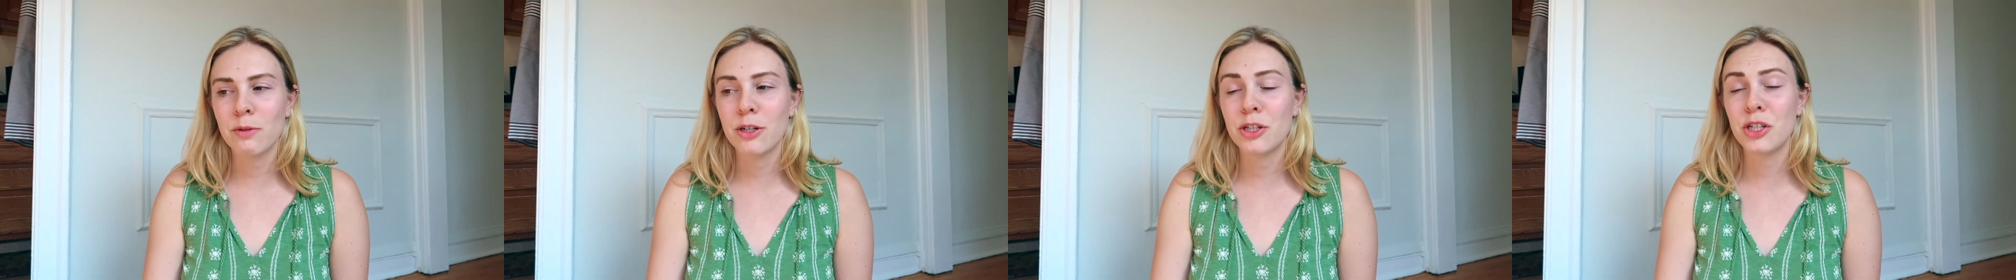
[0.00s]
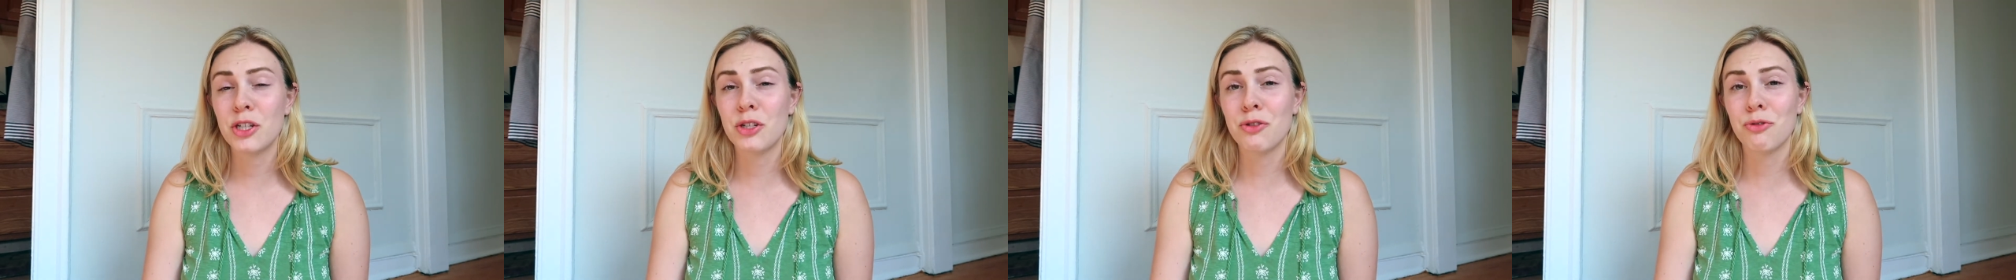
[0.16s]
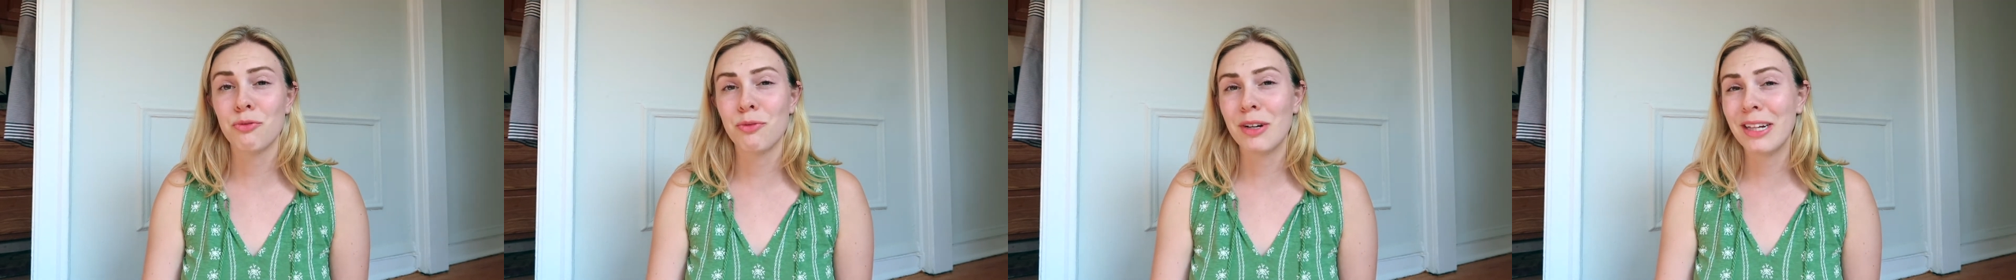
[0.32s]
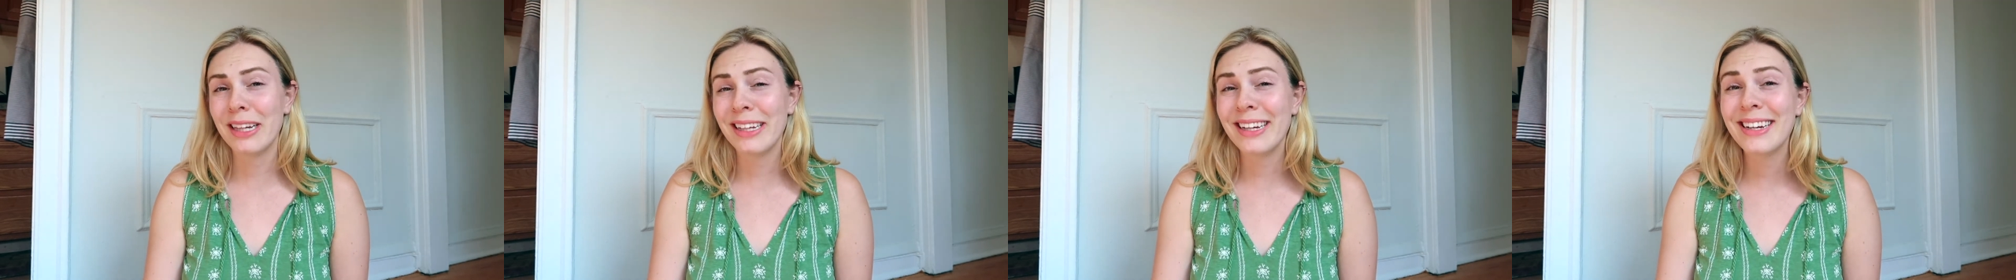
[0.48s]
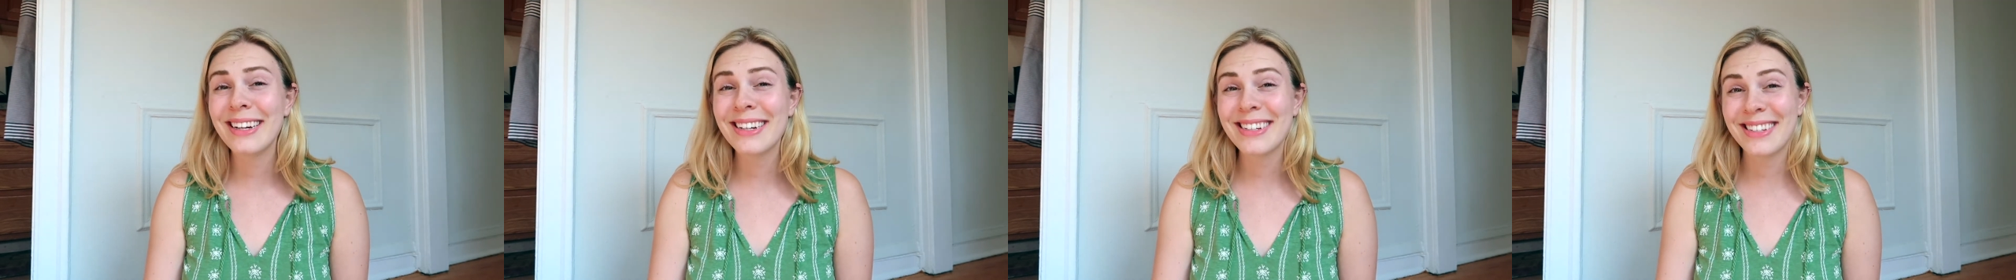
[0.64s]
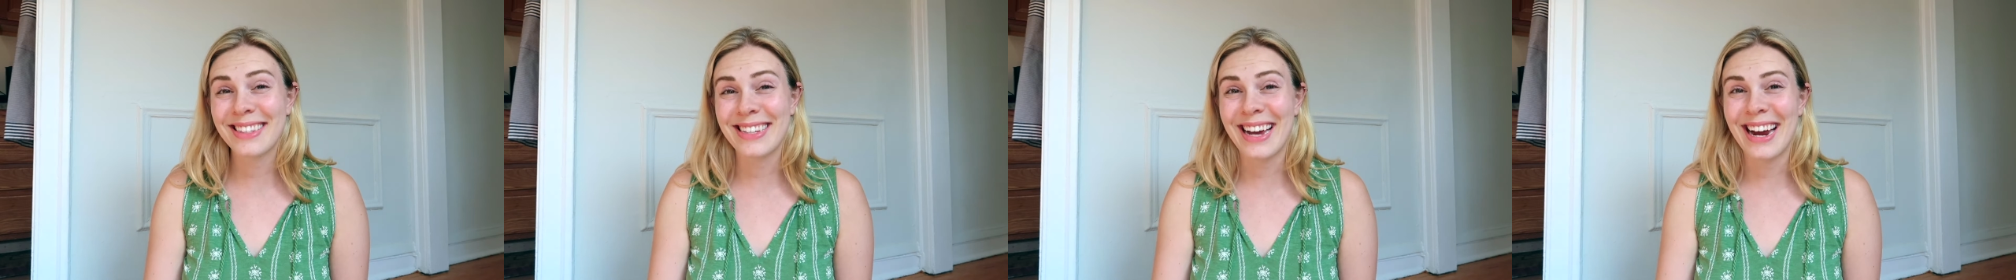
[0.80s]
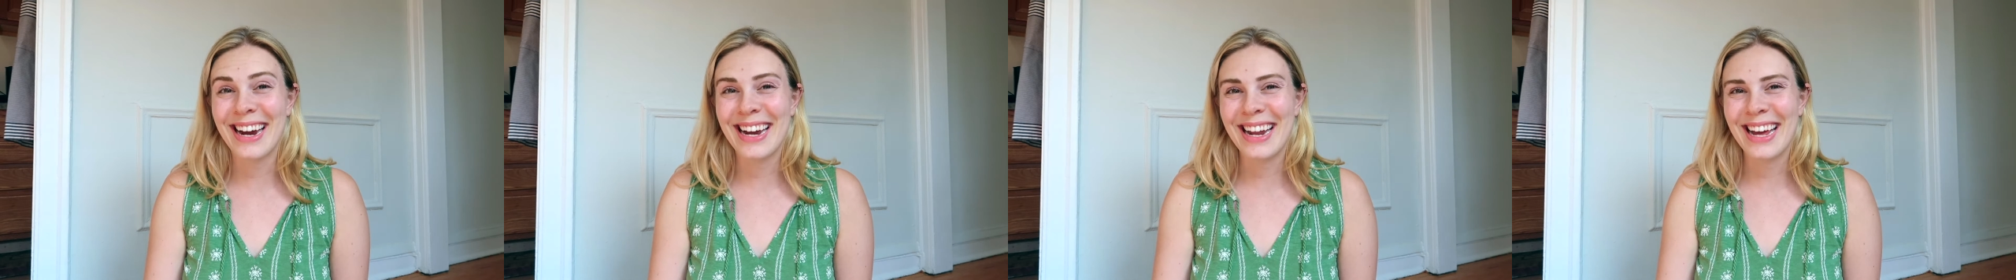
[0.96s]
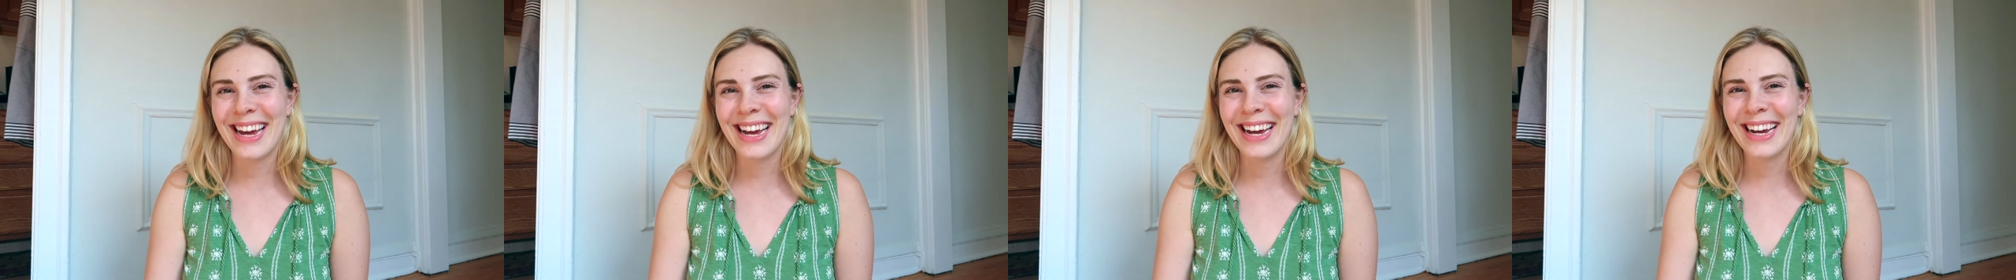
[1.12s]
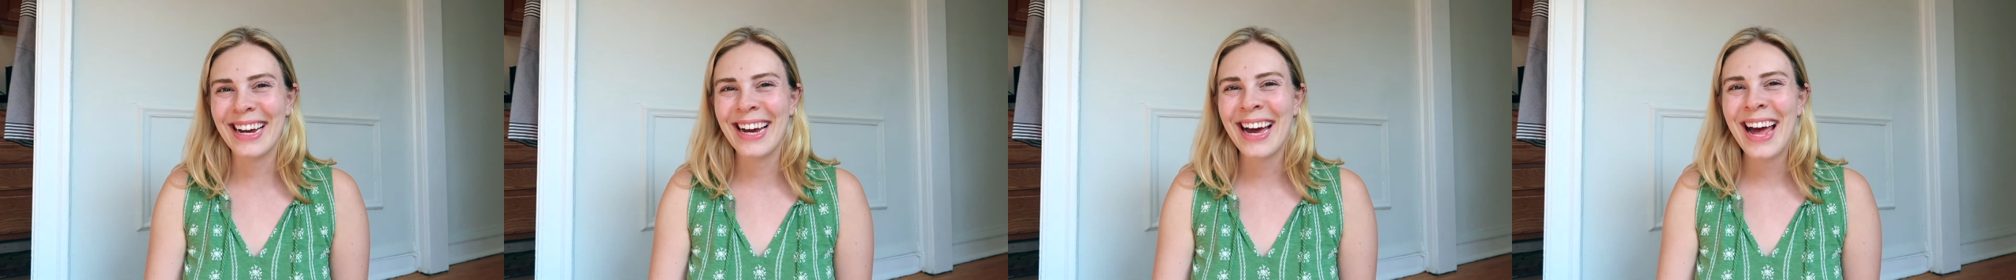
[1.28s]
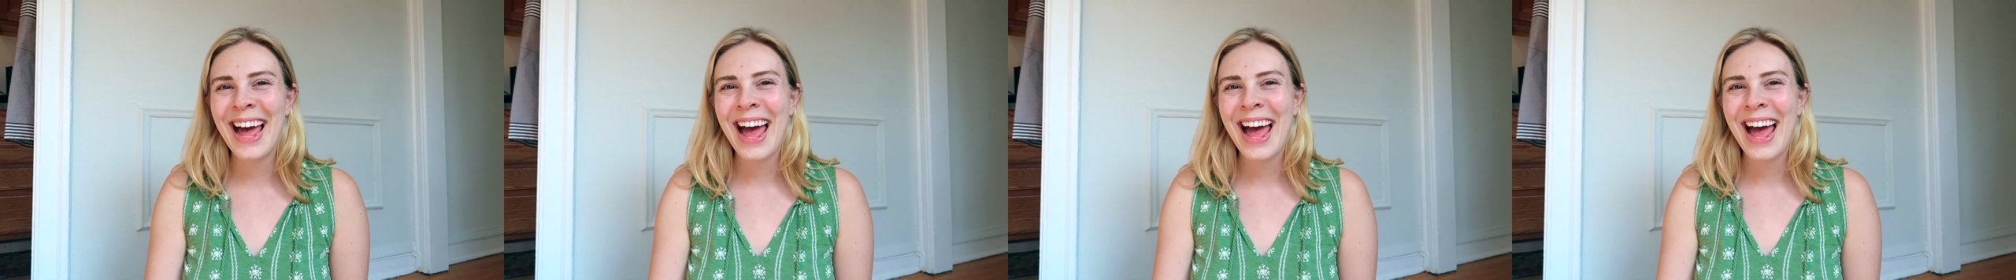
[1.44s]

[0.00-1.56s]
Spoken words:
which is really exciting,